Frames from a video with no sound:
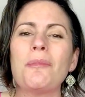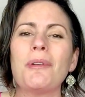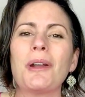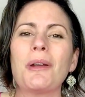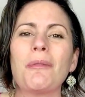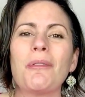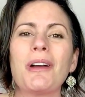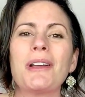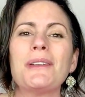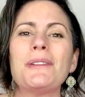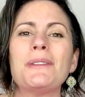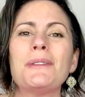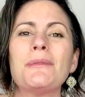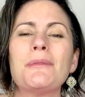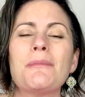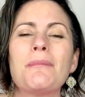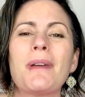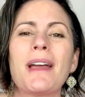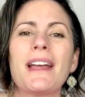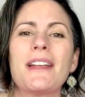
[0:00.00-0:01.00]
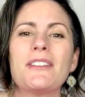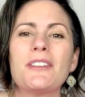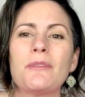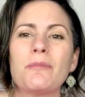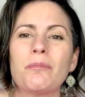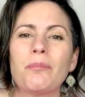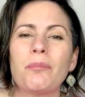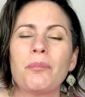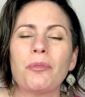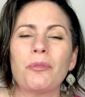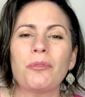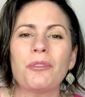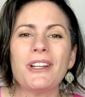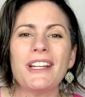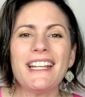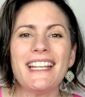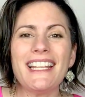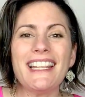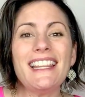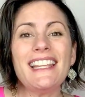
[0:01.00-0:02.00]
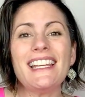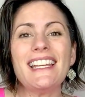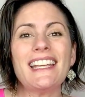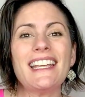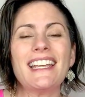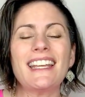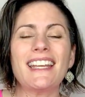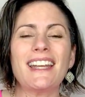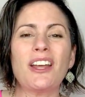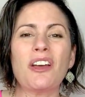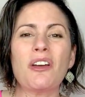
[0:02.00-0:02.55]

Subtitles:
but I want you to imagine breathing it